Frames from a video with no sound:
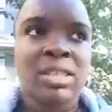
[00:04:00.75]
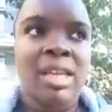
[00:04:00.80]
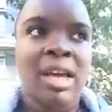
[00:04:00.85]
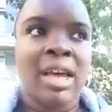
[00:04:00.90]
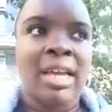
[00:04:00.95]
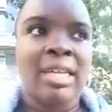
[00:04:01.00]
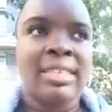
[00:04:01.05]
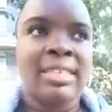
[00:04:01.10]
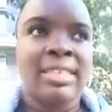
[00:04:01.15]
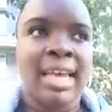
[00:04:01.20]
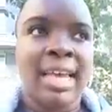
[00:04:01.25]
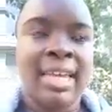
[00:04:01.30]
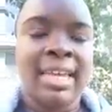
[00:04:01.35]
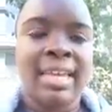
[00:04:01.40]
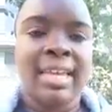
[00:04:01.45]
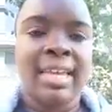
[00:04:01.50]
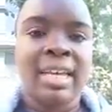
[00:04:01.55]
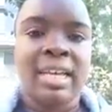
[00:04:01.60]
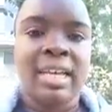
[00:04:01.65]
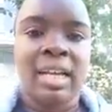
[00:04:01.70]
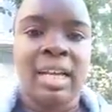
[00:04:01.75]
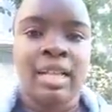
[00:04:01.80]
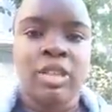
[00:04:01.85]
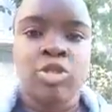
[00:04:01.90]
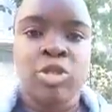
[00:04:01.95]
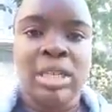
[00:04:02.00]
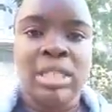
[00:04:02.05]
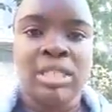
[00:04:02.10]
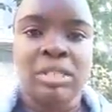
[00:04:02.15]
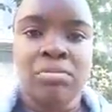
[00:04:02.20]
I take it and I
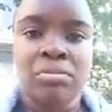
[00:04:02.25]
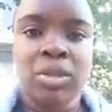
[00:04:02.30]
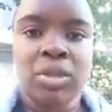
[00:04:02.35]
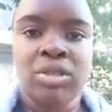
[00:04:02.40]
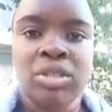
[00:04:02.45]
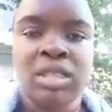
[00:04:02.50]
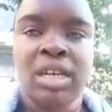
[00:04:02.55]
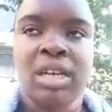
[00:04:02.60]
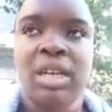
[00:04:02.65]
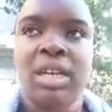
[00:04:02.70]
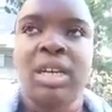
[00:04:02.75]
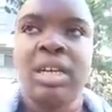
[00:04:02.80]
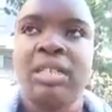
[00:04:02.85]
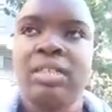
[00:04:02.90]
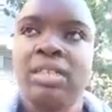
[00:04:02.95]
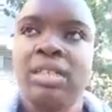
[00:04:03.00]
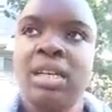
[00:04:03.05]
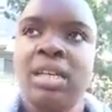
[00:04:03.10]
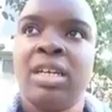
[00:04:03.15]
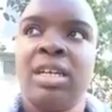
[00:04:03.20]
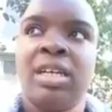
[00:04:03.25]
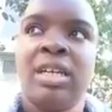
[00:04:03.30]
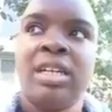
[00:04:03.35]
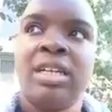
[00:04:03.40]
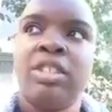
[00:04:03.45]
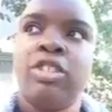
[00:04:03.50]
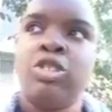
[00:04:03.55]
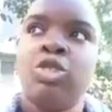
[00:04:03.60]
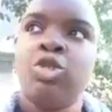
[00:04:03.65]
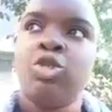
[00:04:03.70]
transmute it and I turn
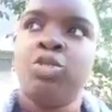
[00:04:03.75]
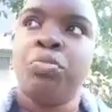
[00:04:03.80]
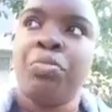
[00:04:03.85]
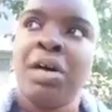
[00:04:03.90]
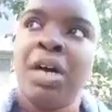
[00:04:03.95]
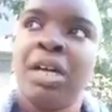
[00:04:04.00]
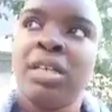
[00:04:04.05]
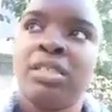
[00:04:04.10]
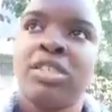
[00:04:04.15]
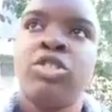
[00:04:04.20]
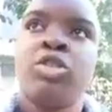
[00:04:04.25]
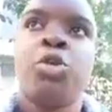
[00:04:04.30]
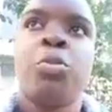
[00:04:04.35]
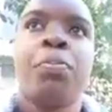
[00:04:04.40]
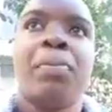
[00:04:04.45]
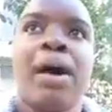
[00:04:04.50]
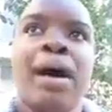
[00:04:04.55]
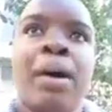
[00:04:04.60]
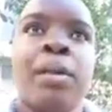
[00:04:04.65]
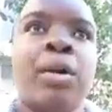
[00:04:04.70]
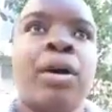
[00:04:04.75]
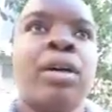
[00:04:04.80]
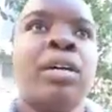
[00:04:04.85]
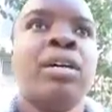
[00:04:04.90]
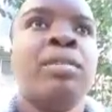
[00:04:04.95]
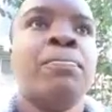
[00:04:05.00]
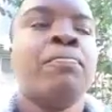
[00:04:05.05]
into personal power,